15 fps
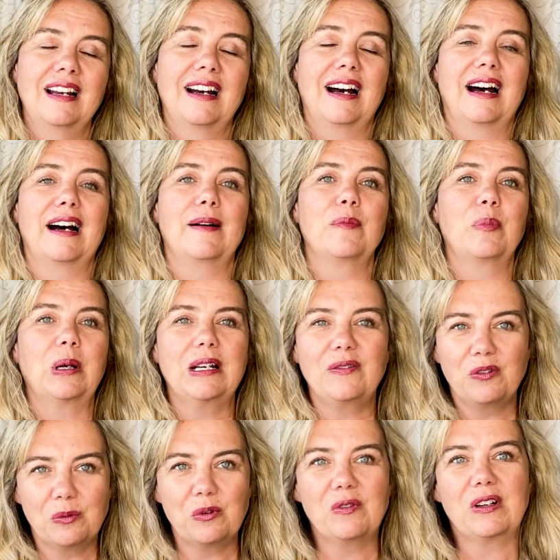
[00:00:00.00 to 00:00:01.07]
But if
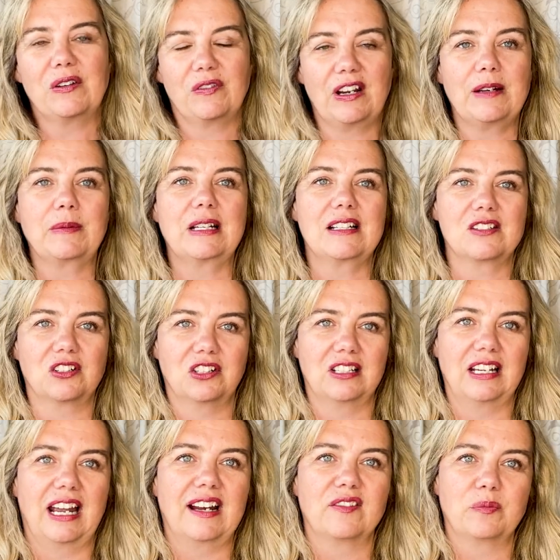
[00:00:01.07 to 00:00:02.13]
you're moving a family, it's good to
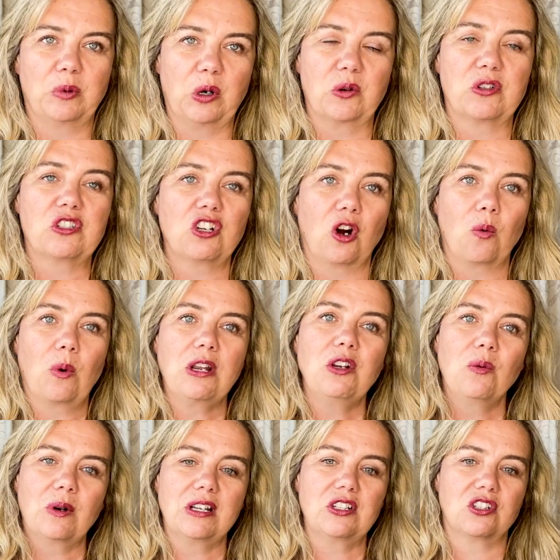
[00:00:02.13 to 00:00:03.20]
have both. So what you
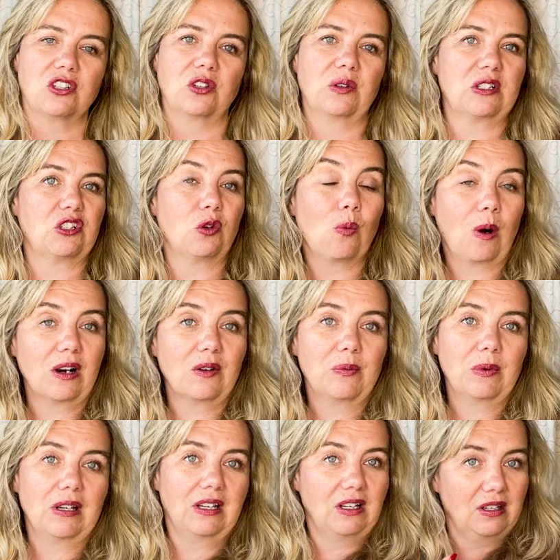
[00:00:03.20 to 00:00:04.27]
want to do is you want to
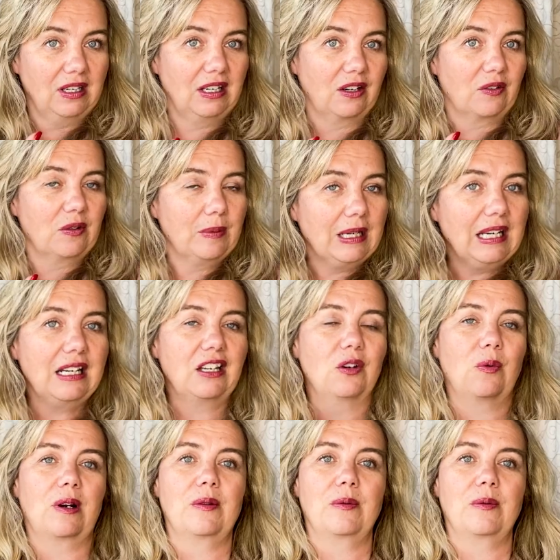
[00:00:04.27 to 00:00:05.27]
be, you know, in the beginning you want